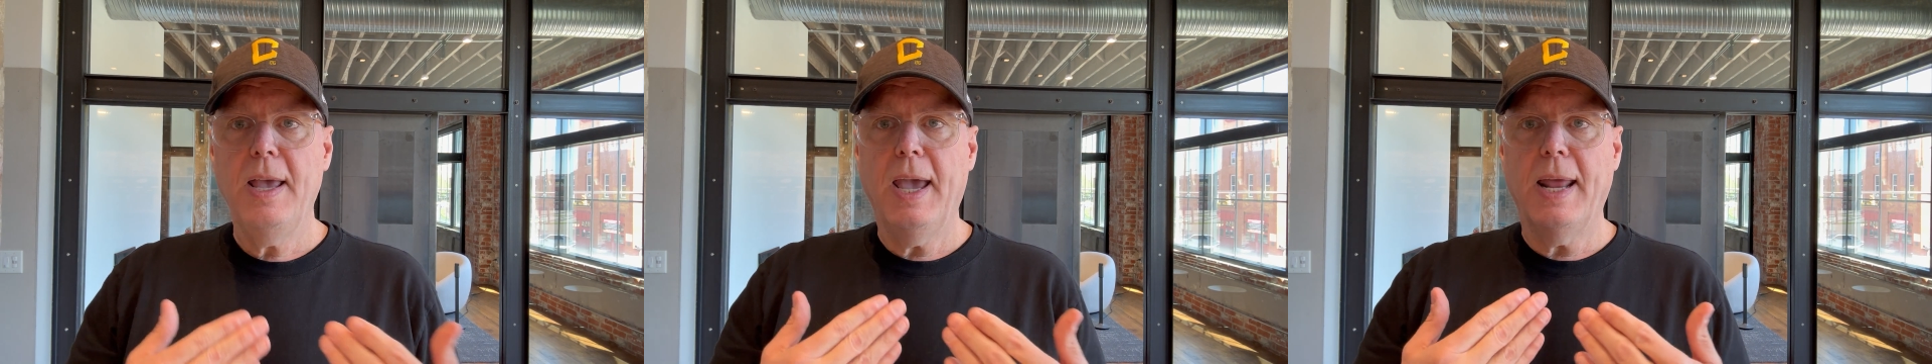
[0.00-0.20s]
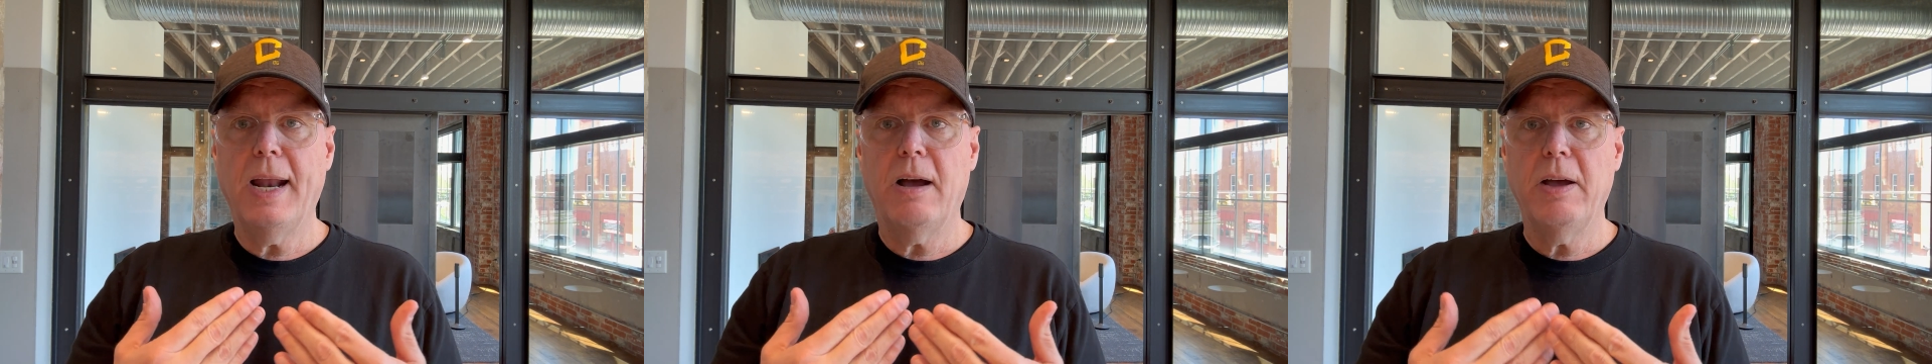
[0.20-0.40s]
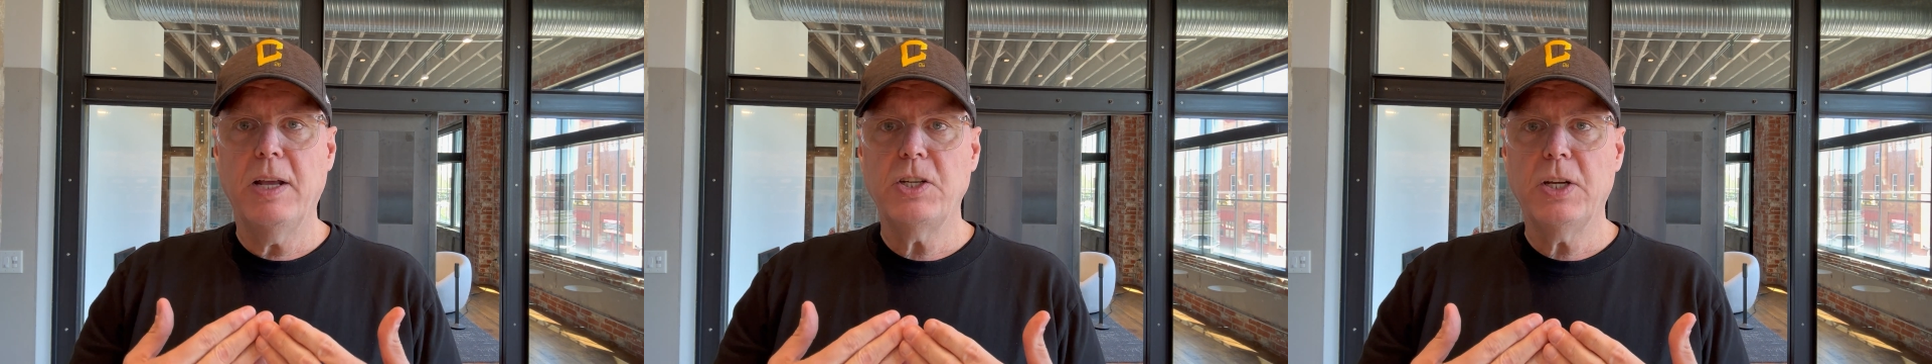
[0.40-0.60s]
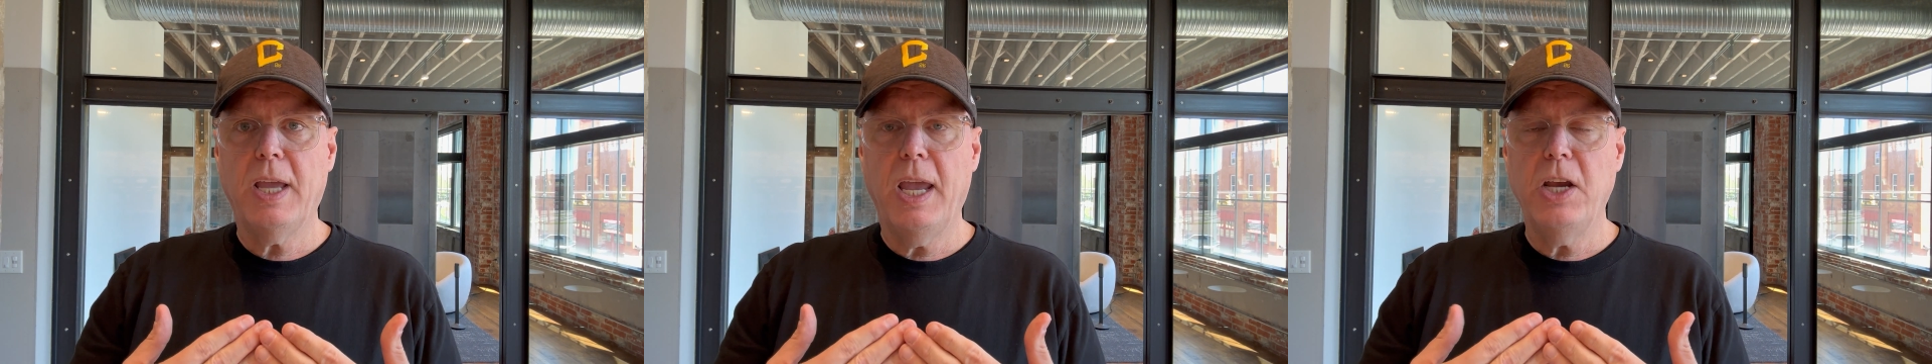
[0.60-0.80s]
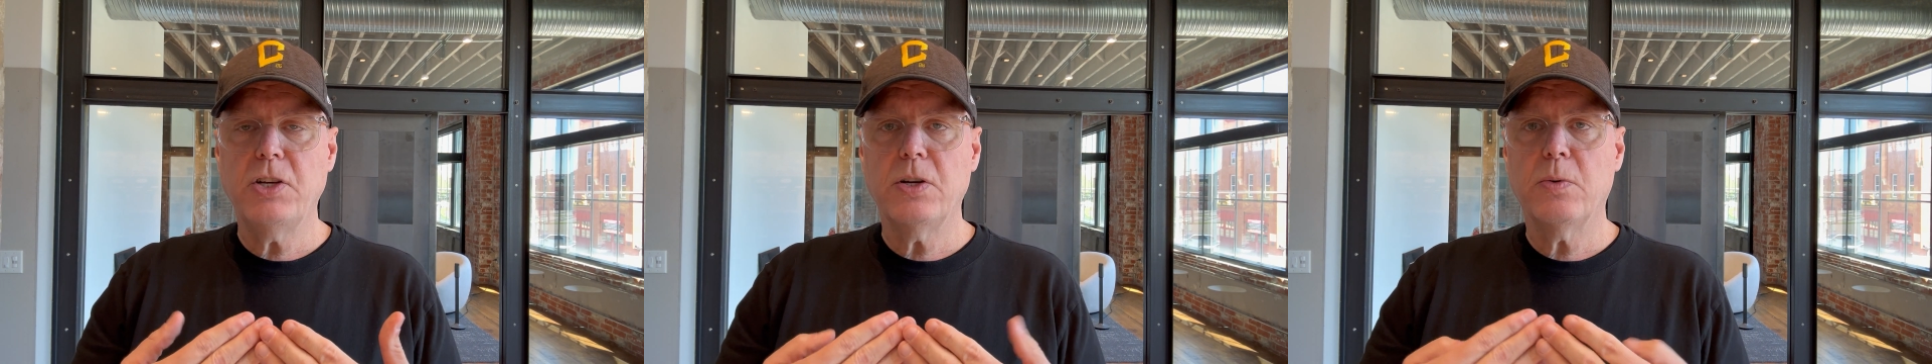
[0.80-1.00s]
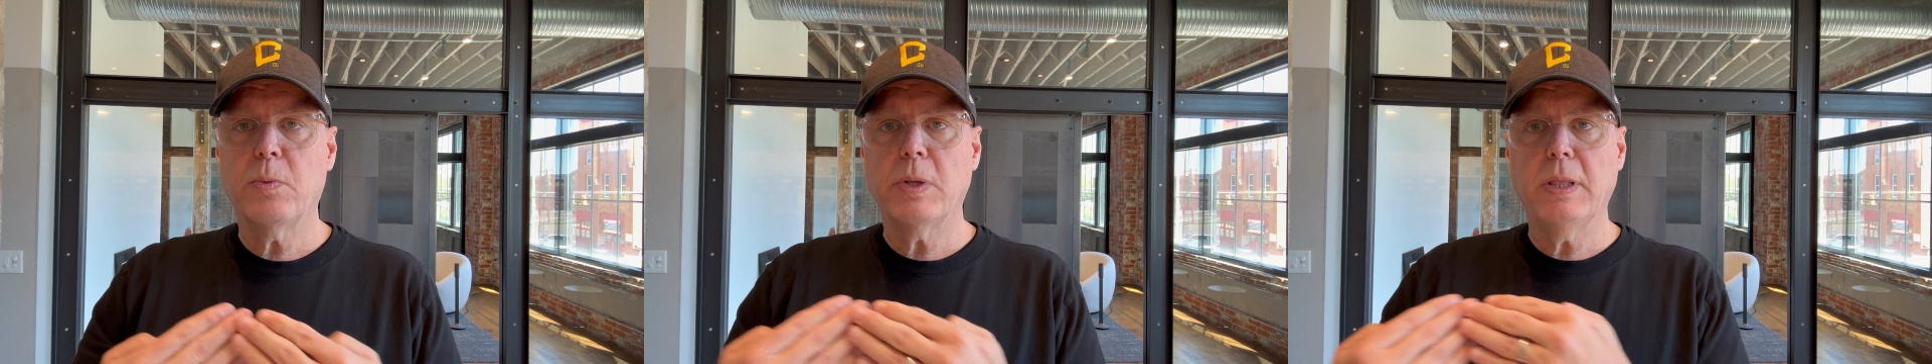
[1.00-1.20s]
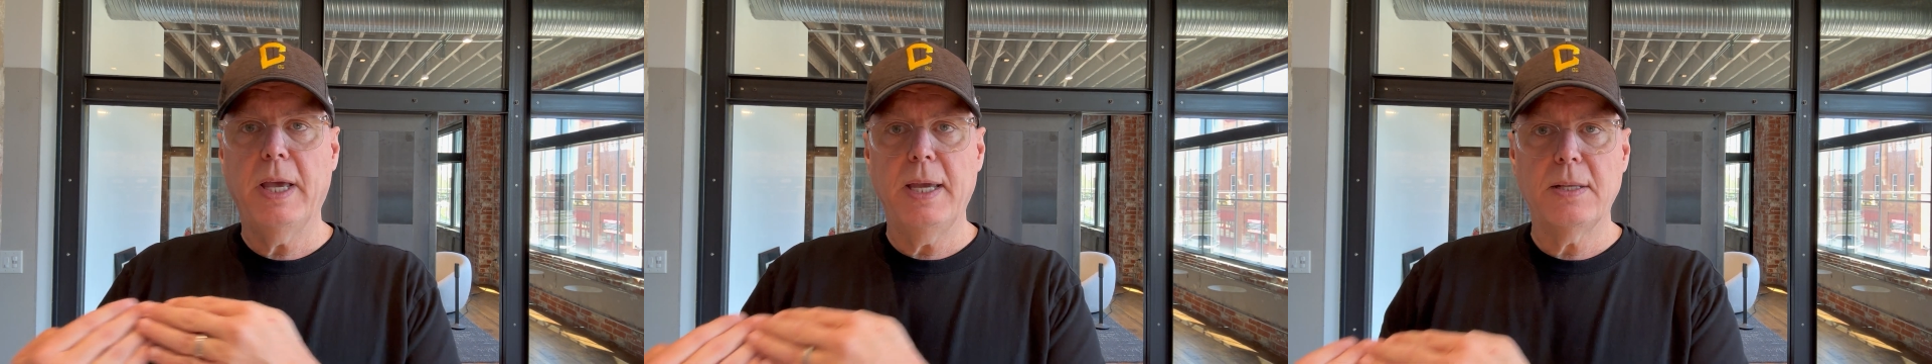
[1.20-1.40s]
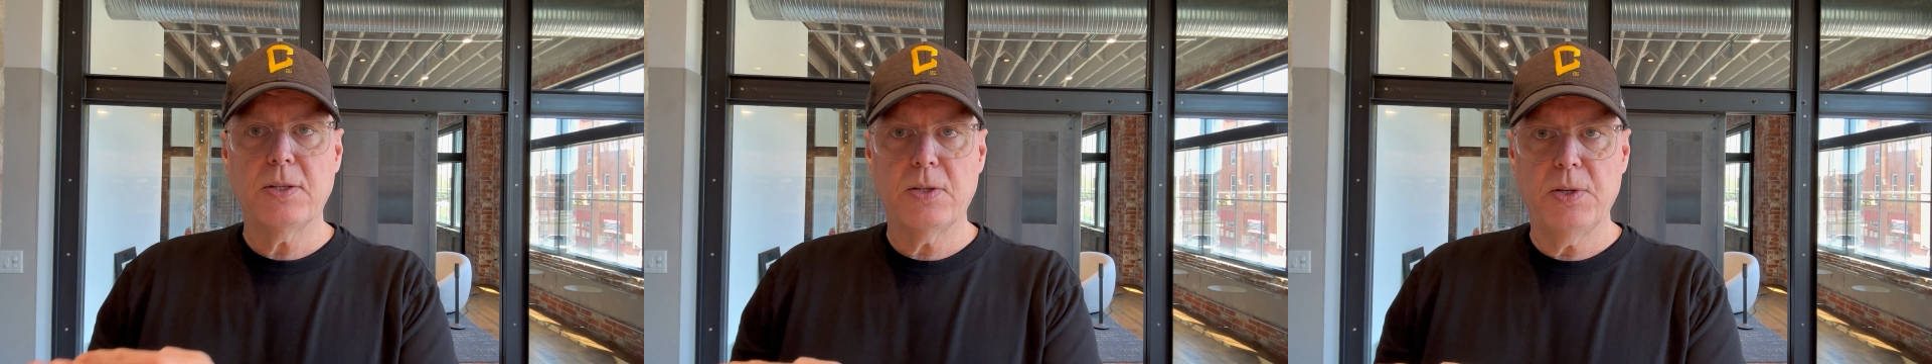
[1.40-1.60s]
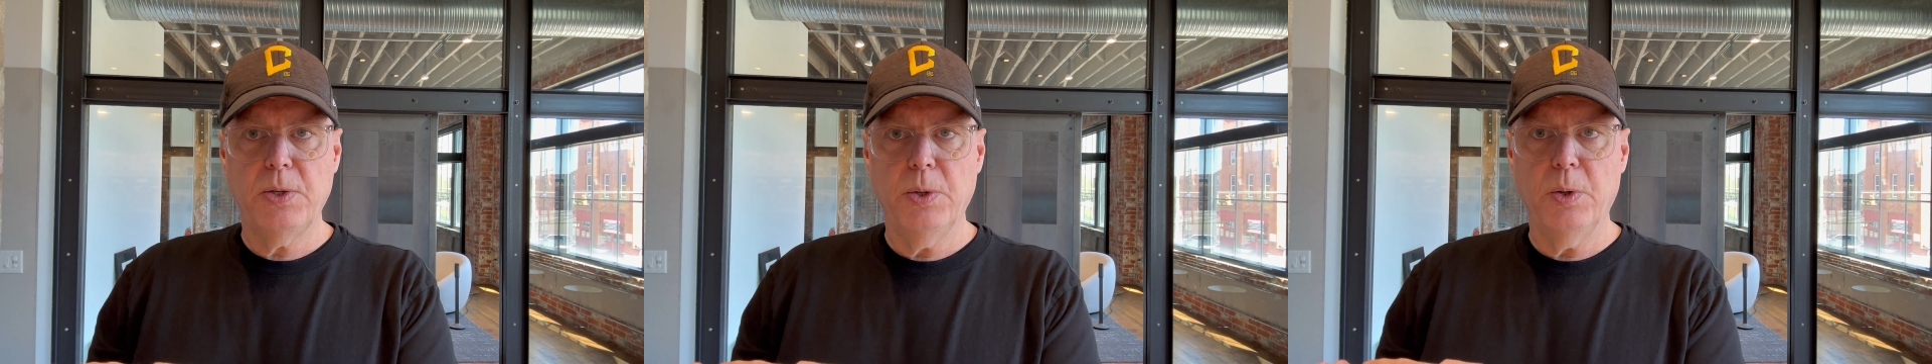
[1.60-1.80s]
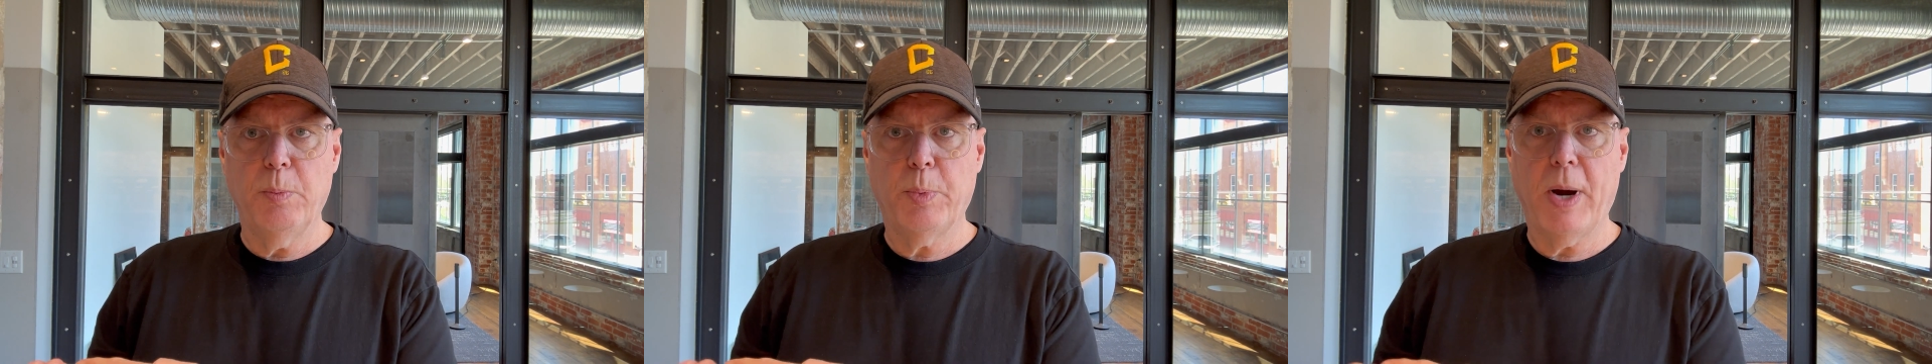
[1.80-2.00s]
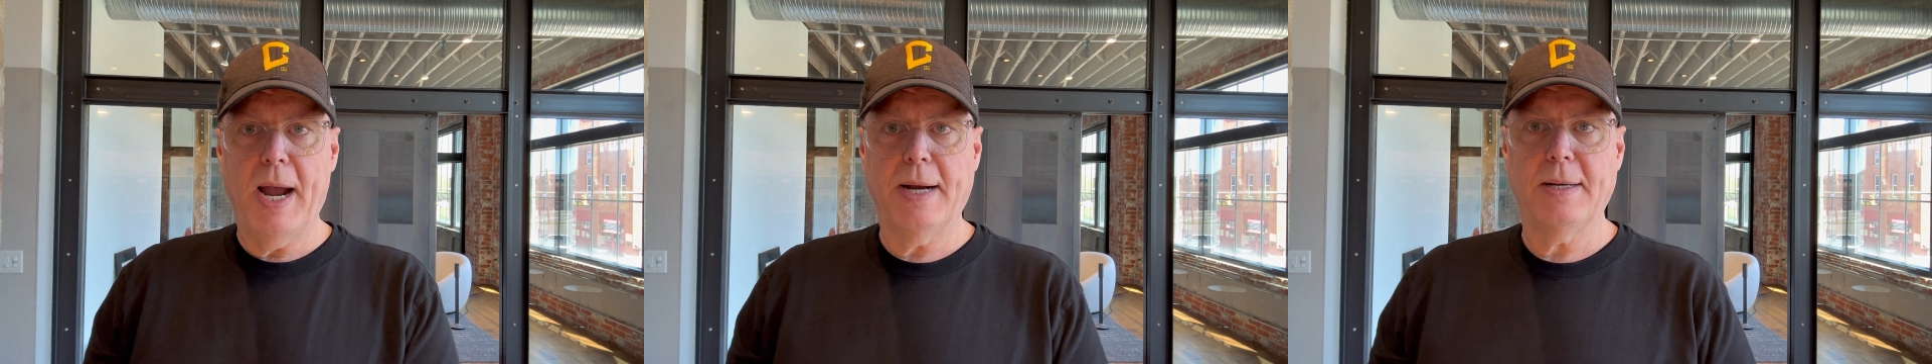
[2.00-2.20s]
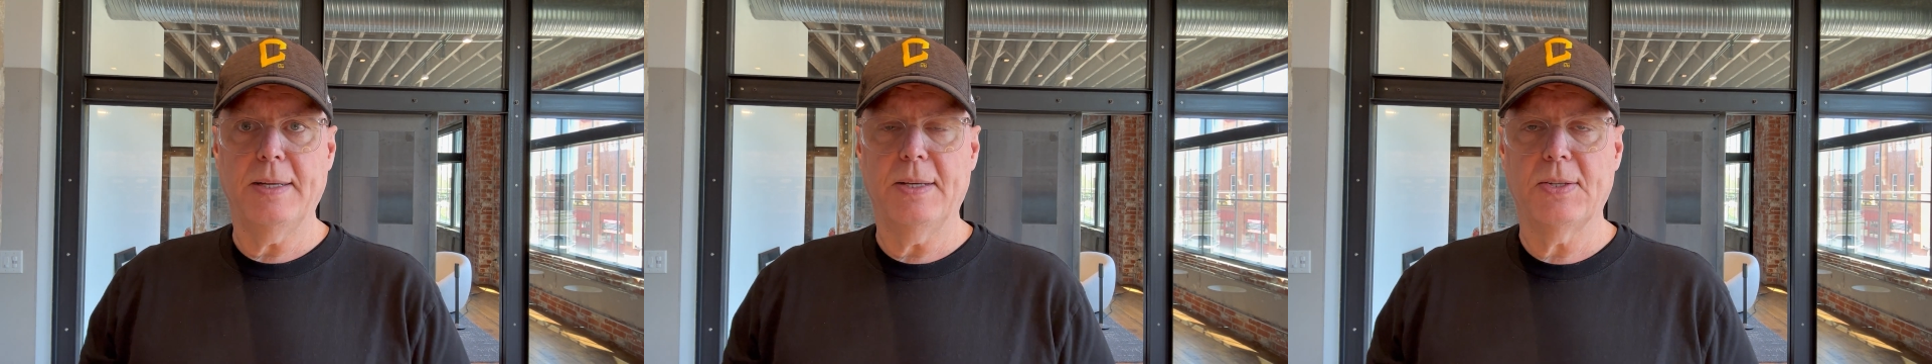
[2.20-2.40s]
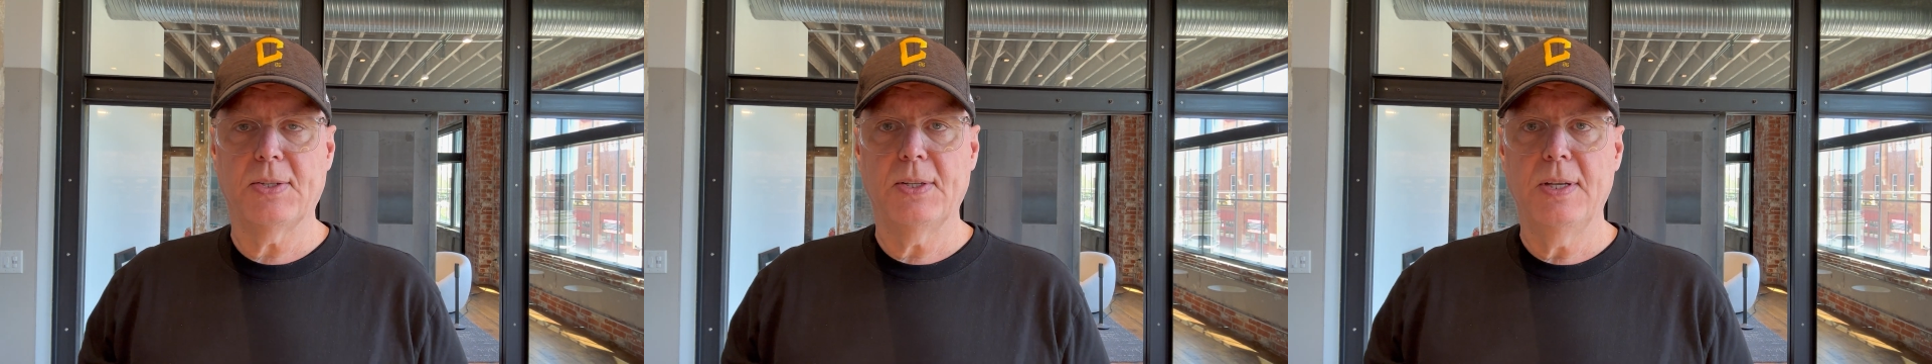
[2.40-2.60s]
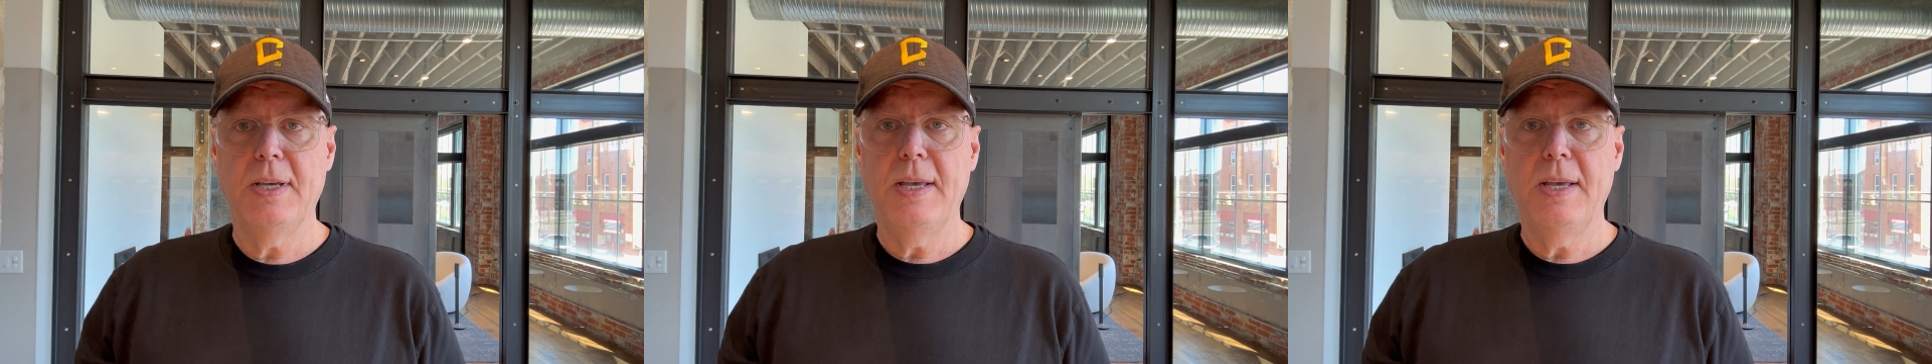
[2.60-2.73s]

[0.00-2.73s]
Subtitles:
and how education relates to practice.